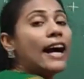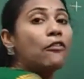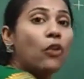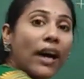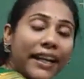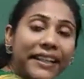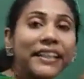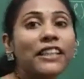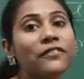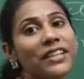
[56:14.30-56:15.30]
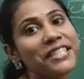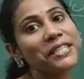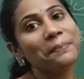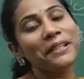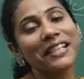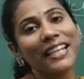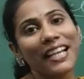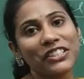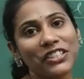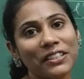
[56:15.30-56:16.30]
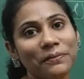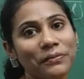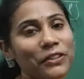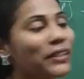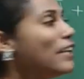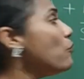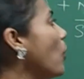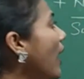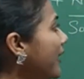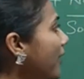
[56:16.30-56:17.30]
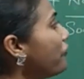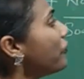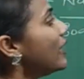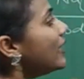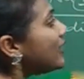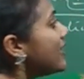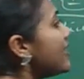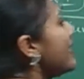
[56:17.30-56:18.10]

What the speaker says: avoid reversible reaction. Okay, what if this